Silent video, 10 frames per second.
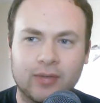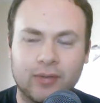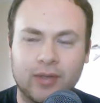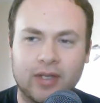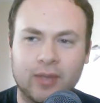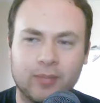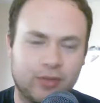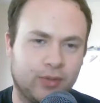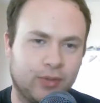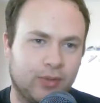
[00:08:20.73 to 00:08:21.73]
when it
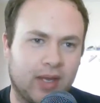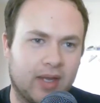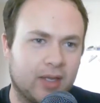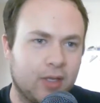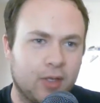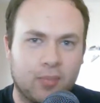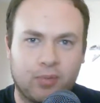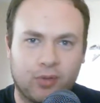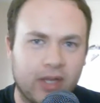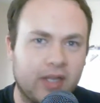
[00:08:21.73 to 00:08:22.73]
comes to like
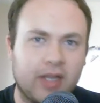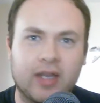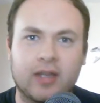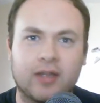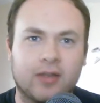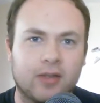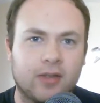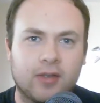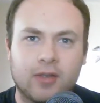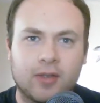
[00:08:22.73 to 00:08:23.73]
planning
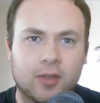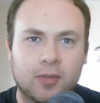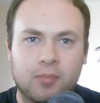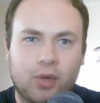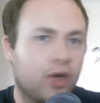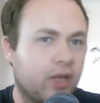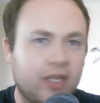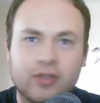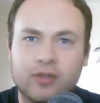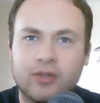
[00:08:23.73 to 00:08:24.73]

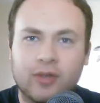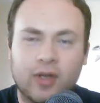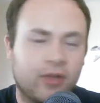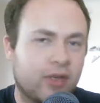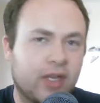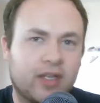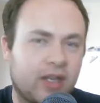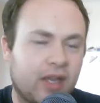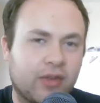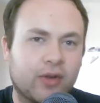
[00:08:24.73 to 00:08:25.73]
parties or other get
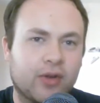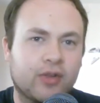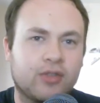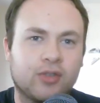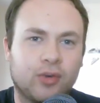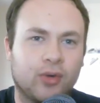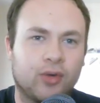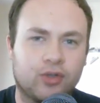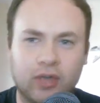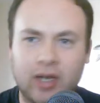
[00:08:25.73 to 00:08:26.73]
togethers
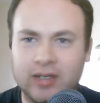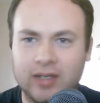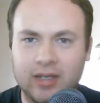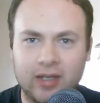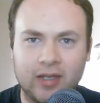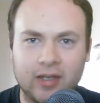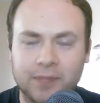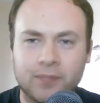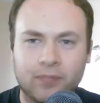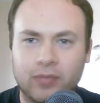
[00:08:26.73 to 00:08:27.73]
or trying to
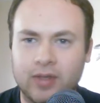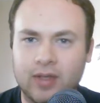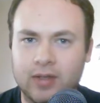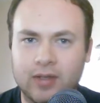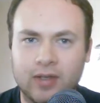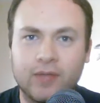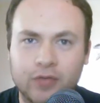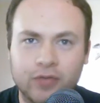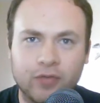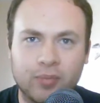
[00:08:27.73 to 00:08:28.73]
get
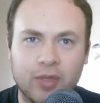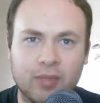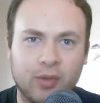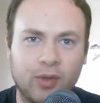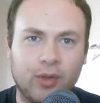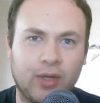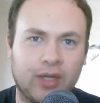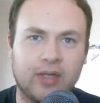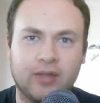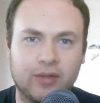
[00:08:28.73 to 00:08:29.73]
gifts for people
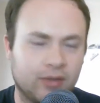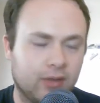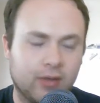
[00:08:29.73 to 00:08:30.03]
and